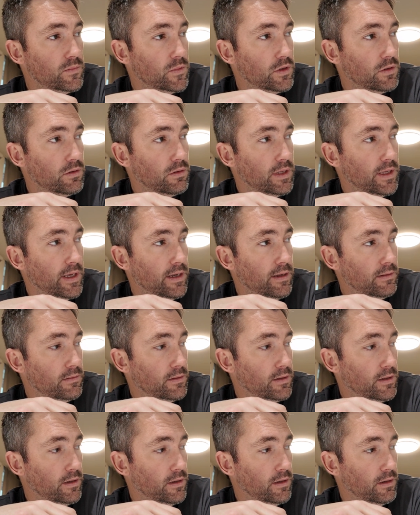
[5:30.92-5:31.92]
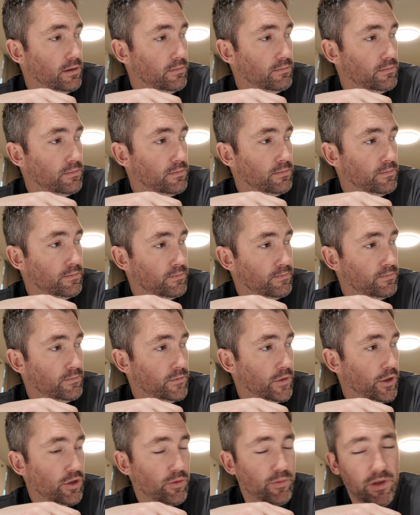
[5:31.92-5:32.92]
So yeah,
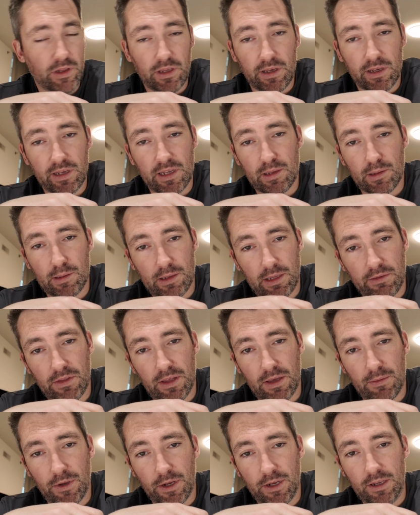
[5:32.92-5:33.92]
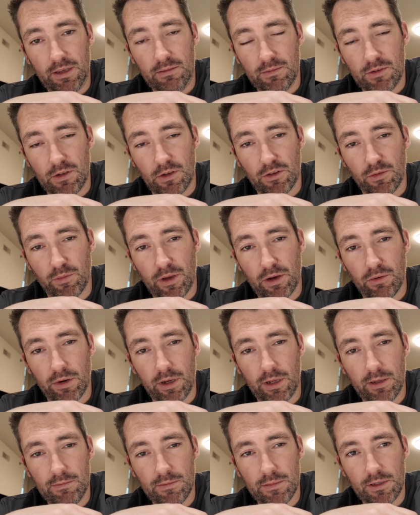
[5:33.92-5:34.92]
ultimately I get to save that money, don't have to pay
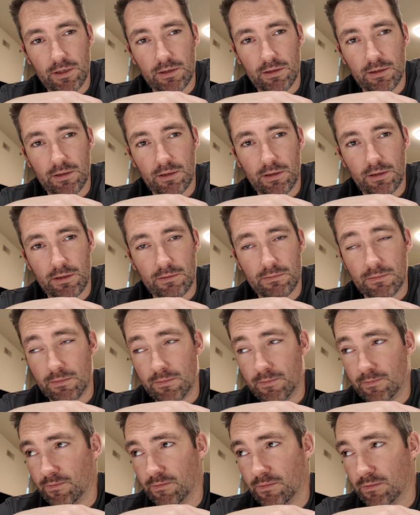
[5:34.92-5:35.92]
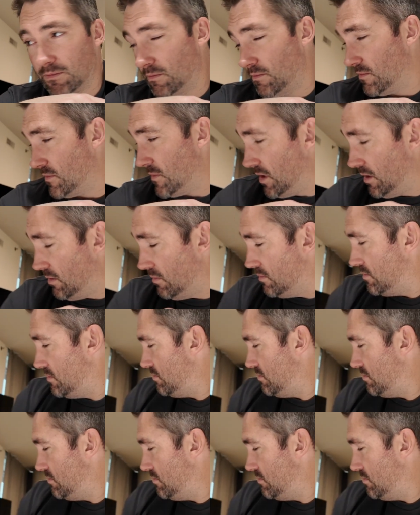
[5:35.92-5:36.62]
rent, and yeah,